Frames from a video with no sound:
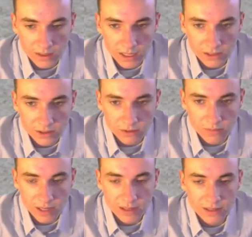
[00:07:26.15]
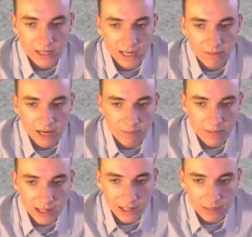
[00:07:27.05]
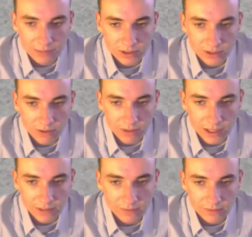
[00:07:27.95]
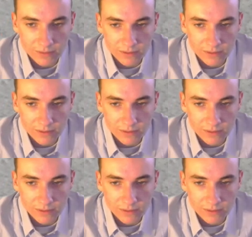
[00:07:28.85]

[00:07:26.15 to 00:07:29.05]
Not too many, there's not many big lips going on.